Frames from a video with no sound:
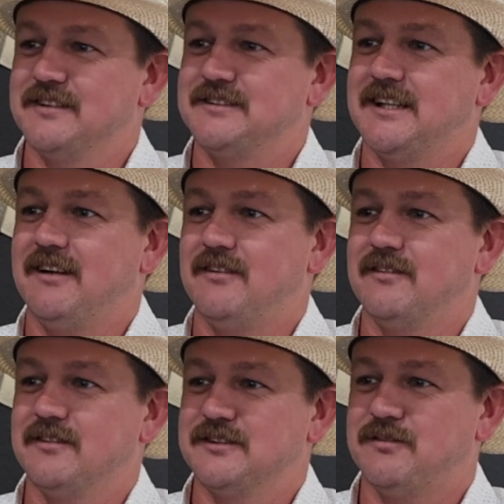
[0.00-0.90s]
the
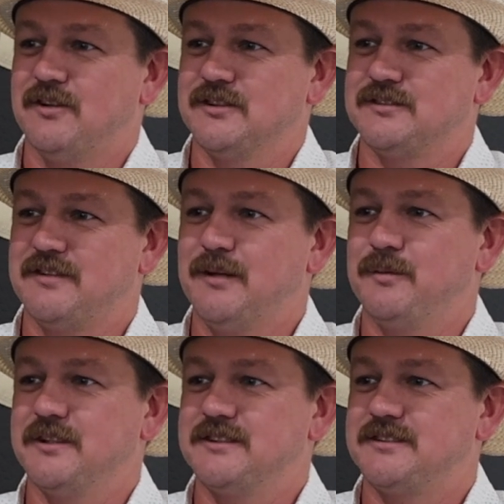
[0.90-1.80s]
town as far as
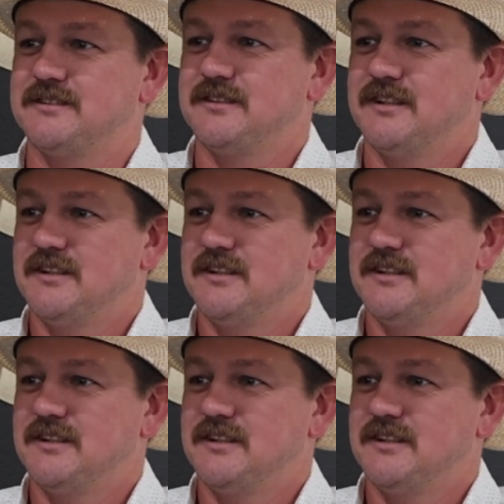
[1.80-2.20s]
families.